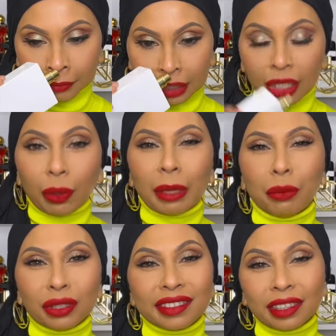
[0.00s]
Now, I
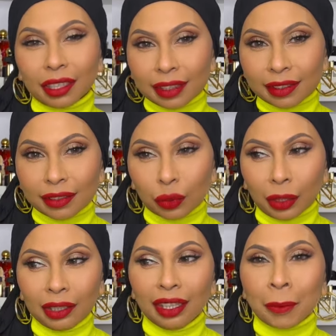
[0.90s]
bought Celeste as
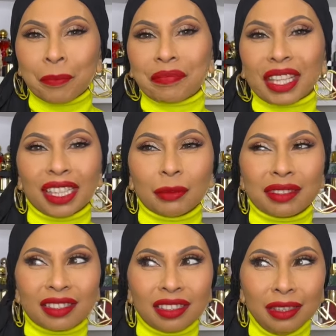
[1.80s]
well, and I'm
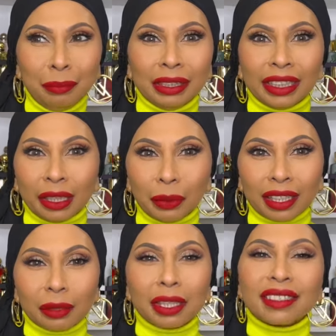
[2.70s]
still playing with
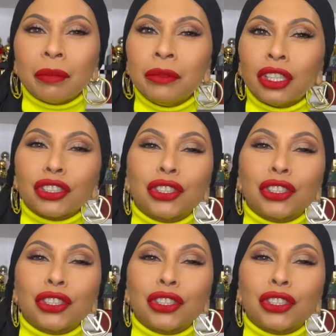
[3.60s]
that because I'm not